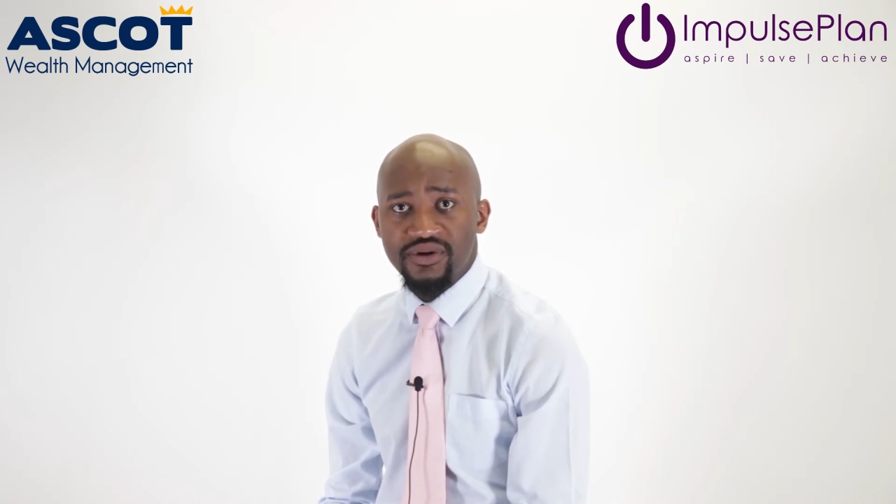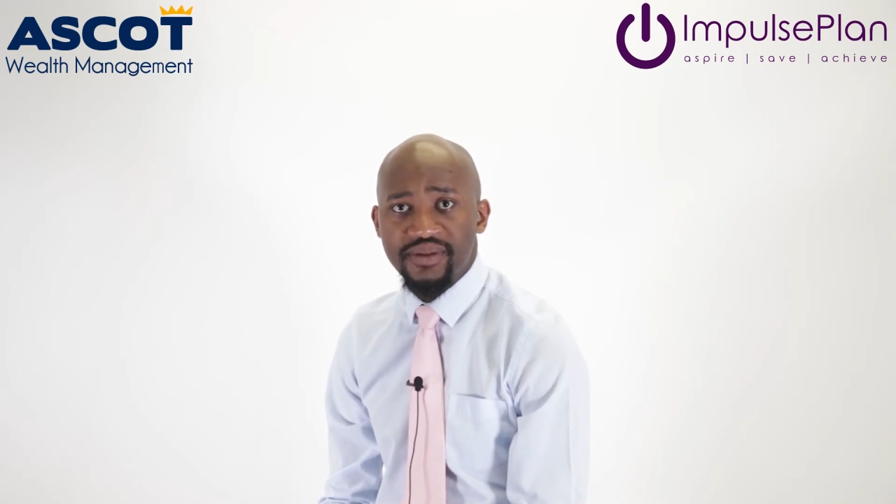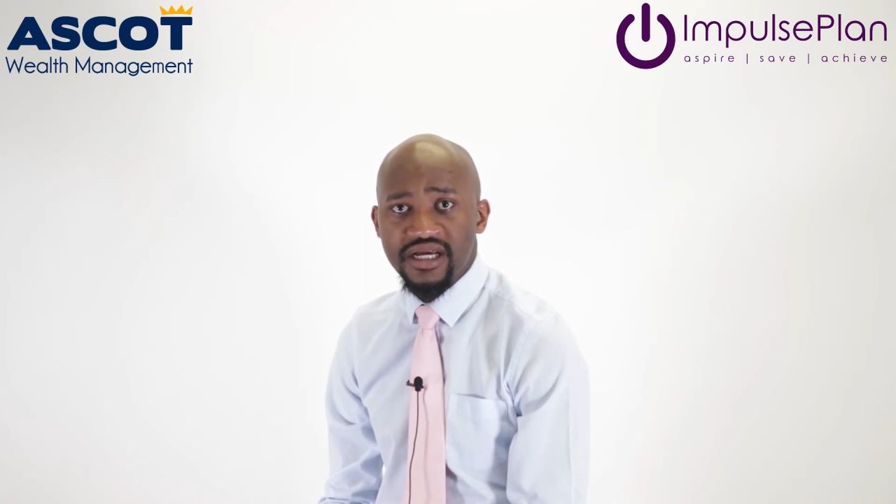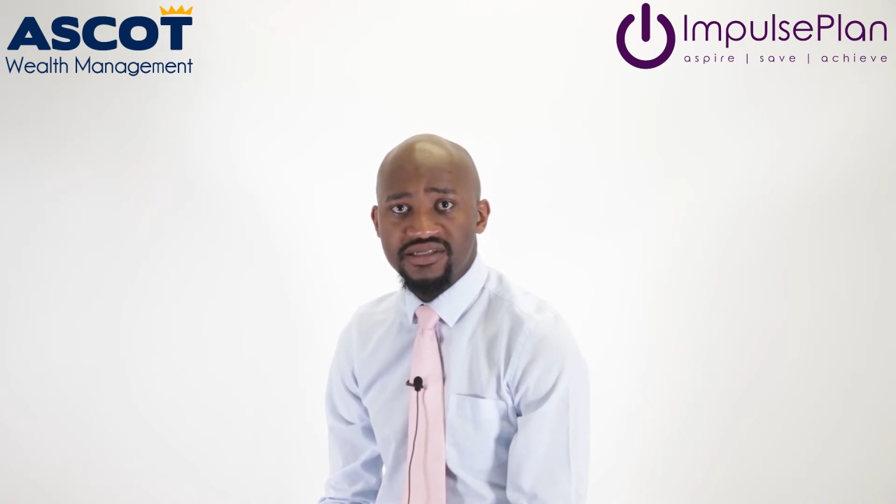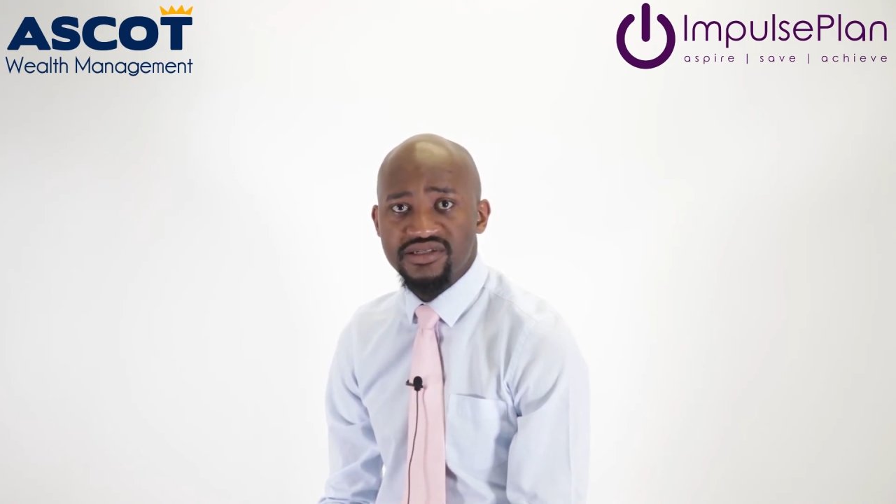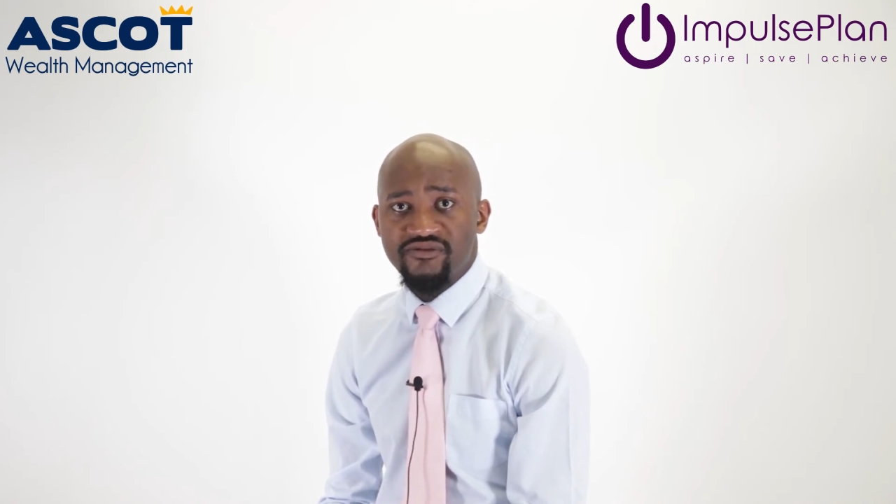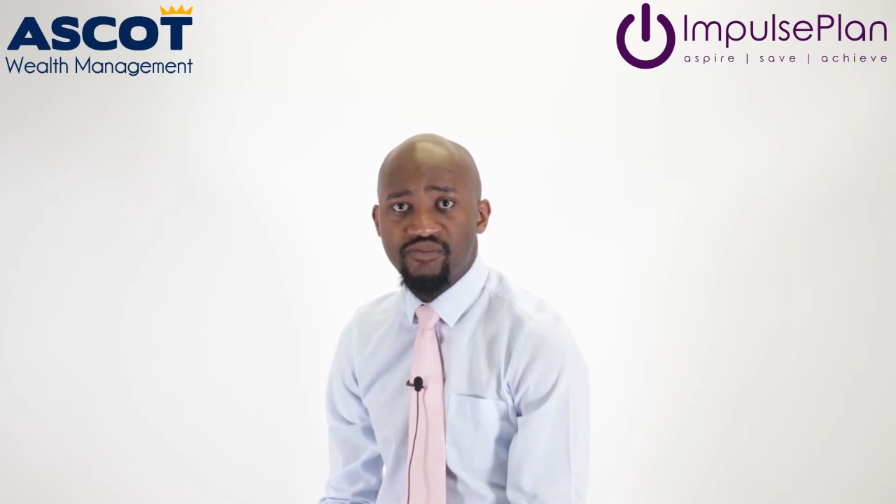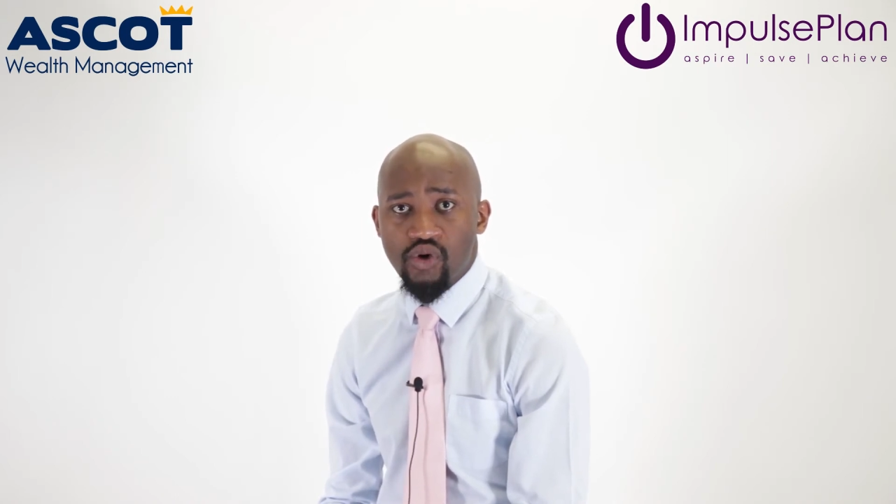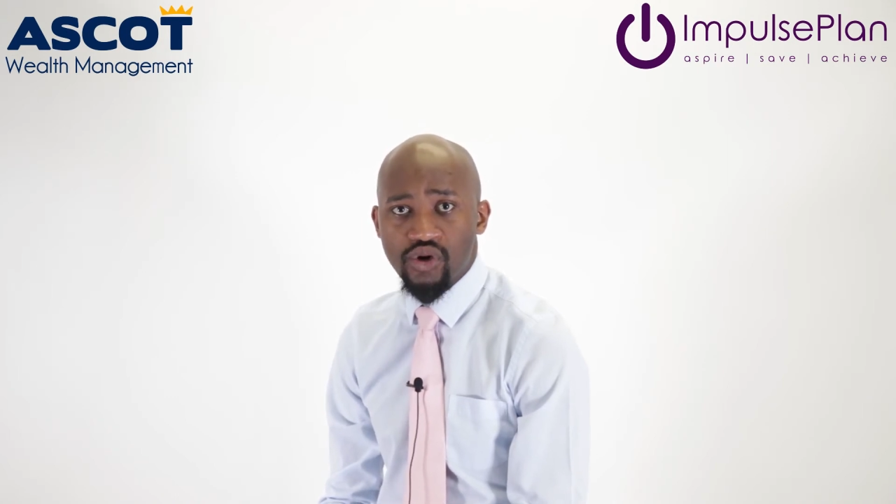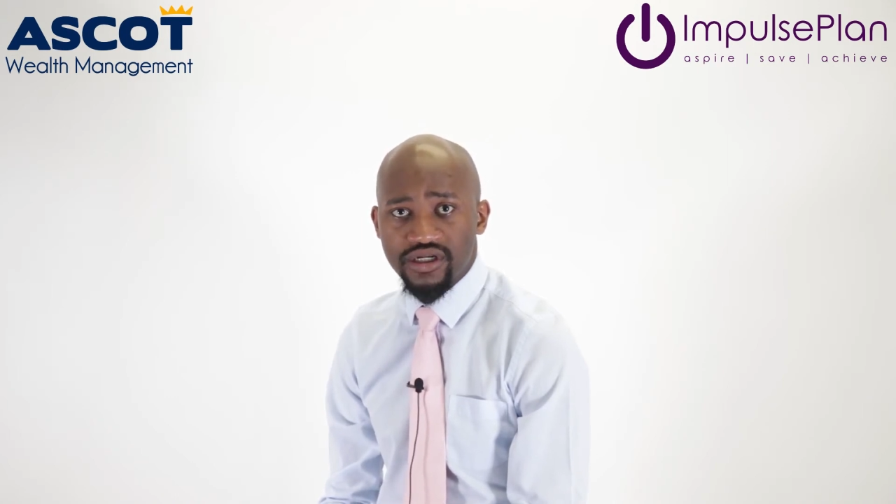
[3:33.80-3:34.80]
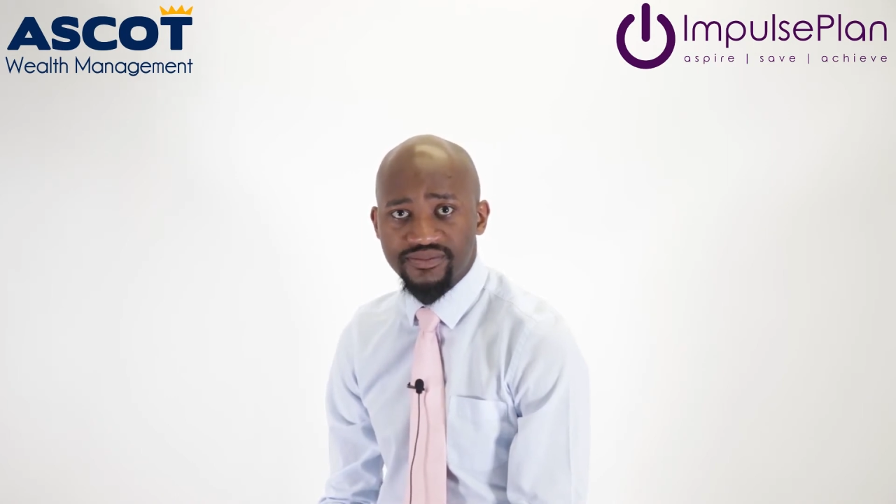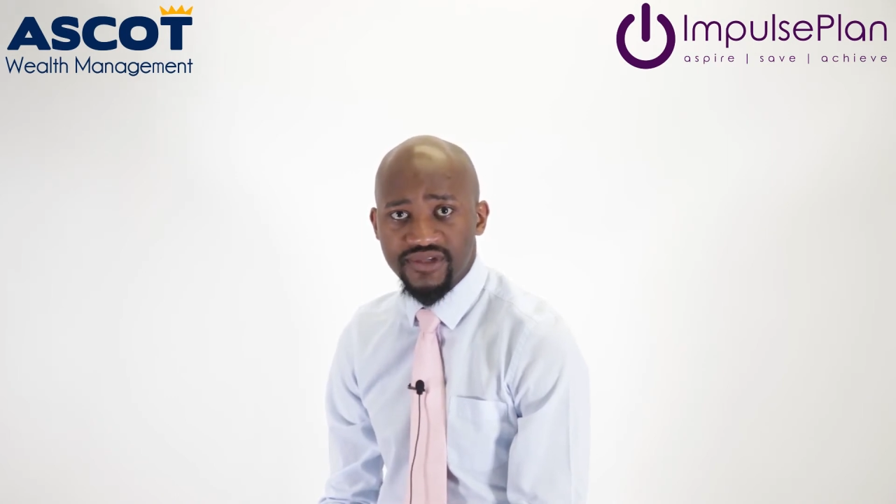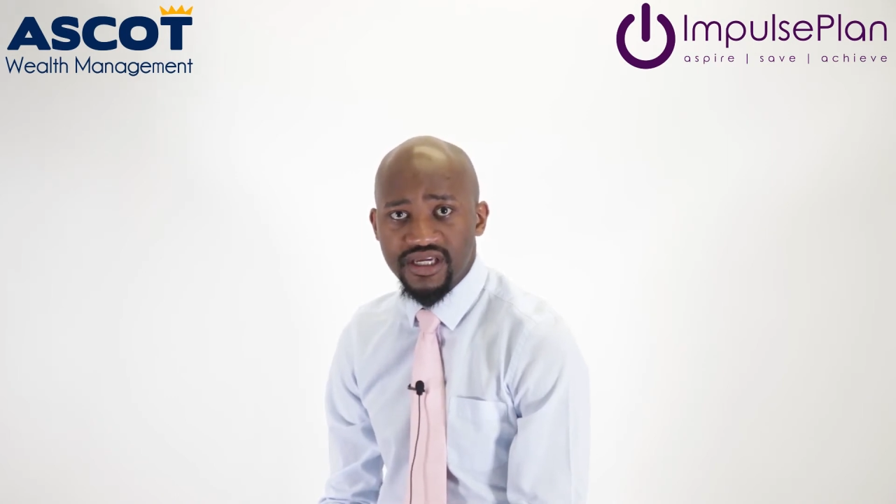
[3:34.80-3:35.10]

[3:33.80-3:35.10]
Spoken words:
prices of pork.